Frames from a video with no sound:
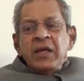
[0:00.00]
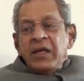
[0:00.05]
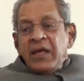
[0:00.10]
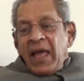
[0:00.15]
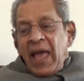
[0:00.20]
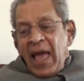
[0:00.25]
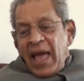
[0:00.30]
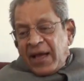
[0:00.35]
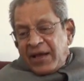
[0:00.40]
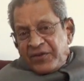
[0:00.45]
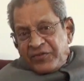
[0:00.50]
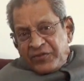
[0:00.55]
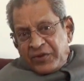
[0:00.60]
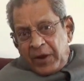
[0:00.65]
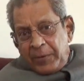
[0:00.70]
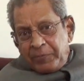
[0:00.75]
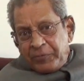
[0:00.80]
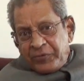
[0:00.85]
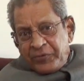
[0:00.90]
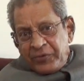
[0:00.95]
He
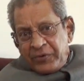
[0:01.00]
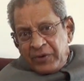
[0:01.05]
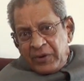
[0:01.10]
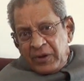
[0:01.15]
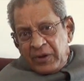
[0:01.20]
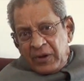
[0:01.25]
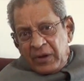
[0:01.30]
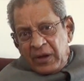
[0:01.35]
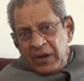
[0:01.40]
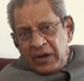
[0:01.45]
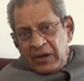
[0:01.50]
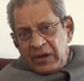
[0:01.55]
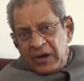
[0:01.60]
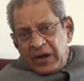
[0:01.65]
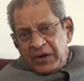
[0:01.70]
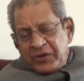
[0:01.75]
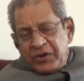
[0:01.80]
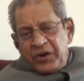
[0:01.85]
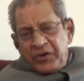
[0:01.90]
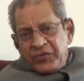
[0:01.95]
accepts
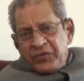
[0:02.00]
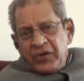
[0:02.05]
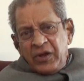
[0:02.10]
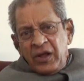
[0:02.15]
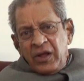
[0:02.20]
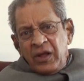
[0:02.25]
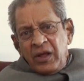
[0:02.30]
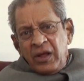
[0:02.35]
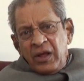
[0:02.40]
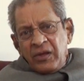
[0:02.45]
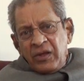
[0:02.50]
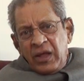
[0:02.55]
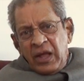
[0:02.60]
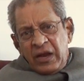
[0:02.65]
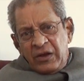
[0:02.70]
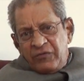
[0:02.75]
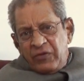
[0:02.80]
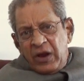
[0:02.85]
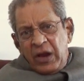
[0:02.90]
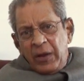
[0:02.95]
letters,
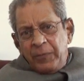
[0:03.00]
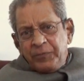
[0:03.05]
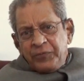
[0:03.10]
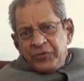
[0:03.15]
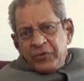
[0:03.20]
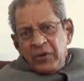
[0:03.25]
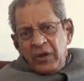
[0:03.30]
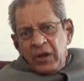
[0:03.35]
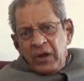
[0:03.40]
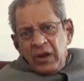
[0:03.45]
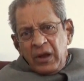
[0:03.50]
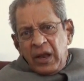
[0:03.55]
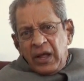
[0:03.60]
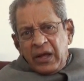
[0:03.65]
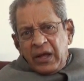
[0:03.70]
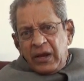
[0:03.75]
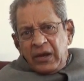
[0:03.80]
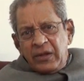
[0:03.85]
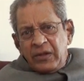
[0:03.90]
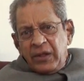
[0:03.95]
envelopes,
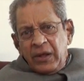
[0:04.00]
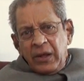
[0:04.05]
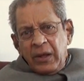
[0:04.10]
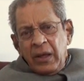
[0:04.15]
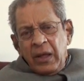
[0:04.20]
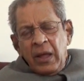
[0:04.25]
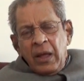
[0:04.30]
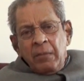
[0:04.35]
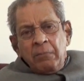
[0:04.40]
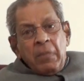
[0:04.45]
like anything.